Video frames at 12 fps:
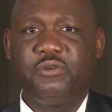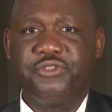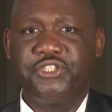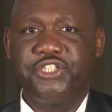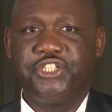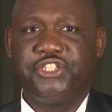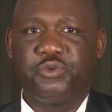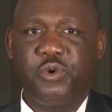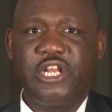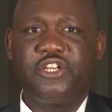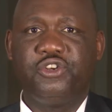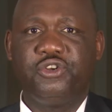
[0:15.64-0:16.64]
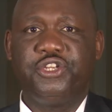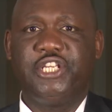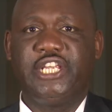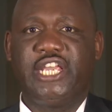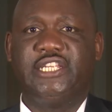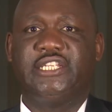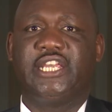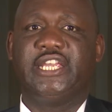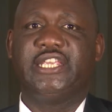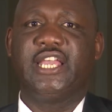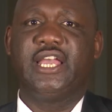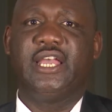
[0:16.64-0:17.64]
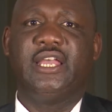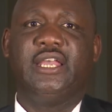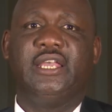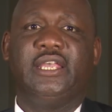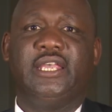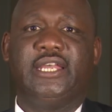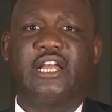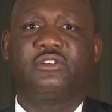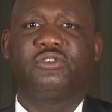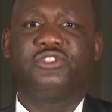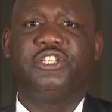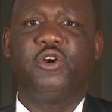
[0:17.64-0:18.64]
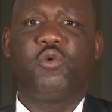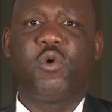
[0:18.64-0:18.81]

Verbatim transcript: County is well known here in Kenya and across the